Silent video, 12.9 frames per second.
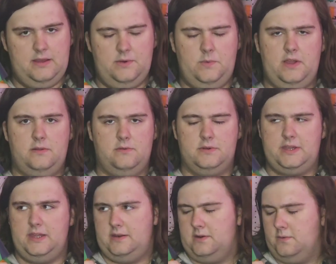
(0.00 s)
well, we'll
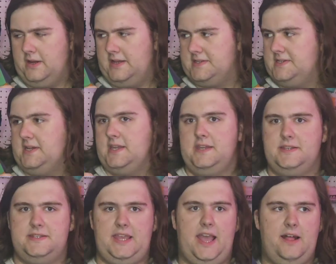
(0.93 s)
get into why it's taking
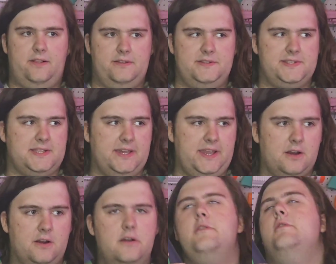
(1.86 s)
talons
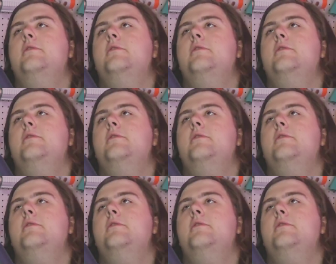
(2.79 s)
later.